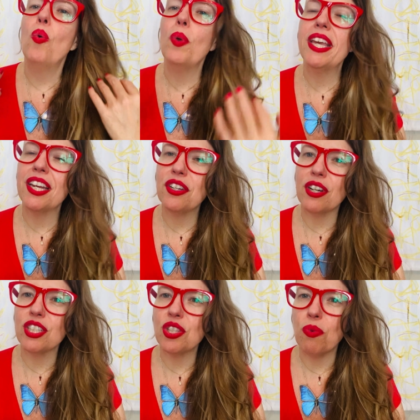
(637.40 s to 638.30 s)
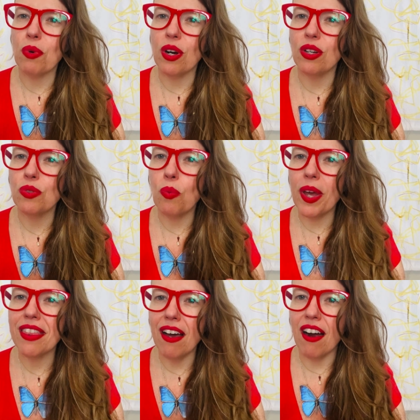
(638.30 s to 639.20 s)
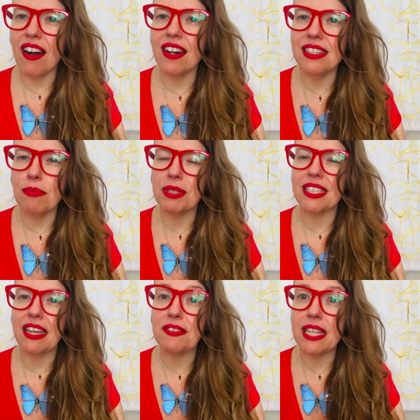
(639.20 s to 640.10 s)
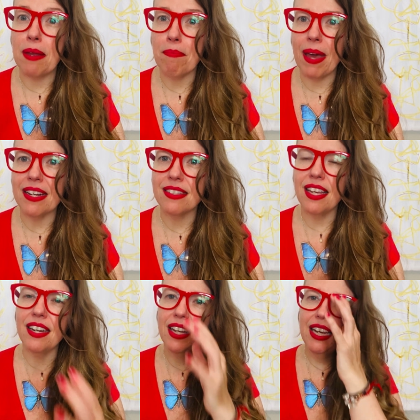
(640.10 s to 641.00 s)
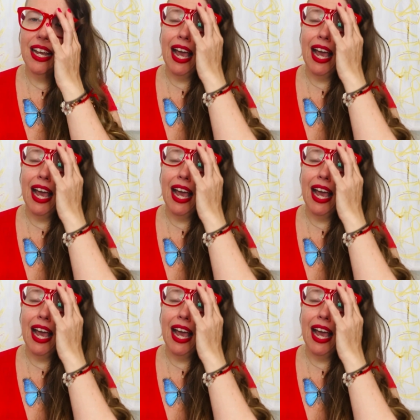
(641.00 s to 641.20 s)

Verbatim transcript: we can nourish the world with our deepest gifts and medicine.